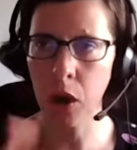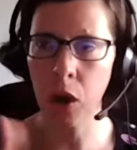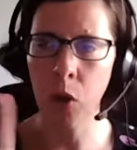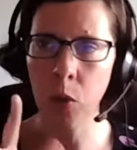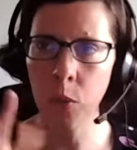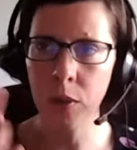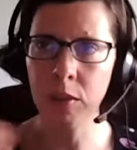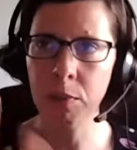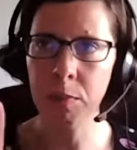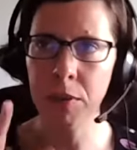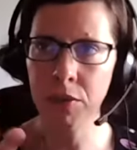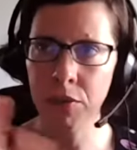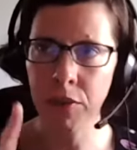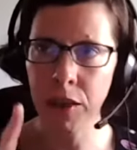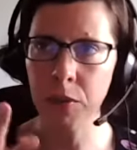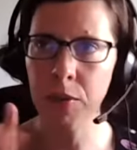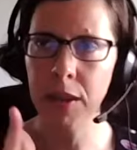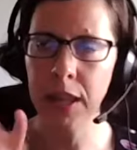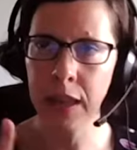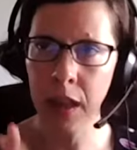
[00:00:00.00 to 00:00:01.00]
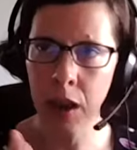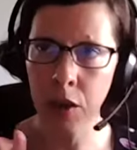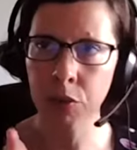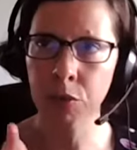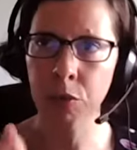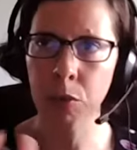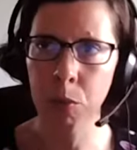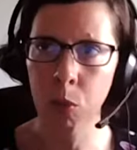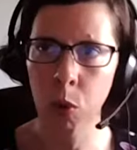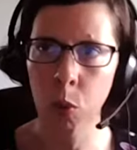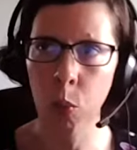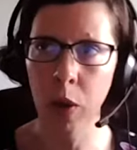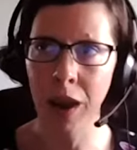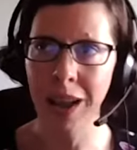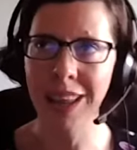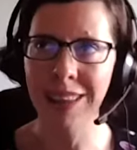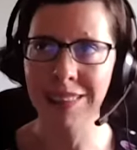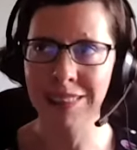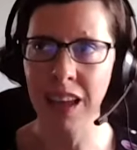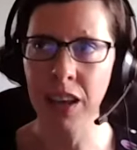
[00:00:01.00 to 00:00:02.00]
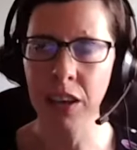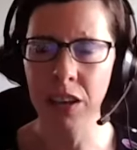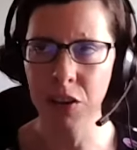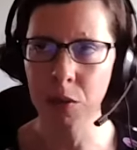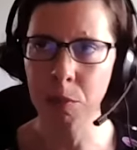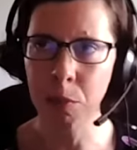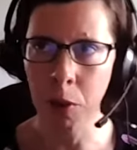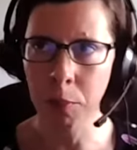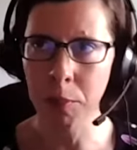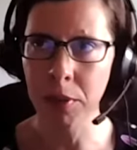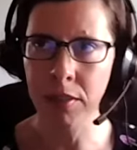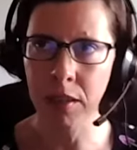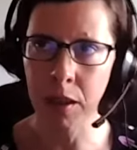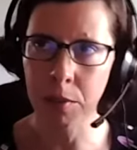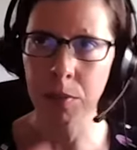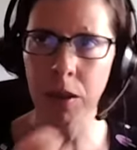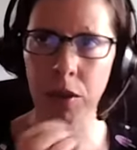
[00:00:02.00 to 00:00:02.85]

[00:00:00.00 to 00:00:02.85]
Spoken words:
always be very careful about what exactly you promise them.